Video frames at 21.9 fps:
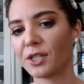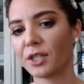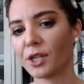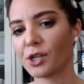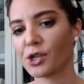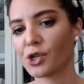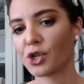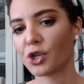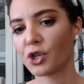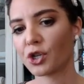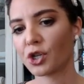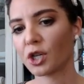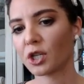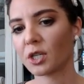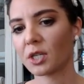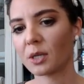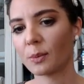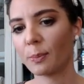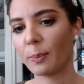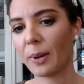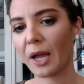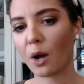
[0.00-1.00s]
let's
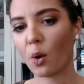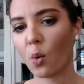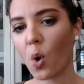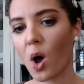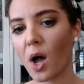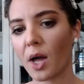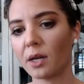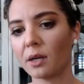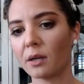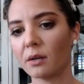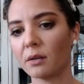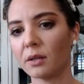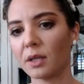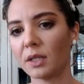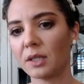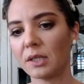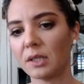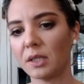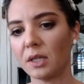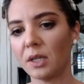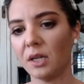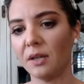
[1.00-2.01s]
just pick one
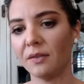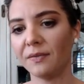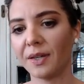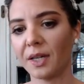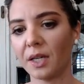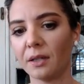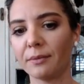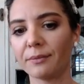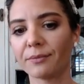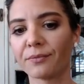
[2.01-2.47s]
that's even,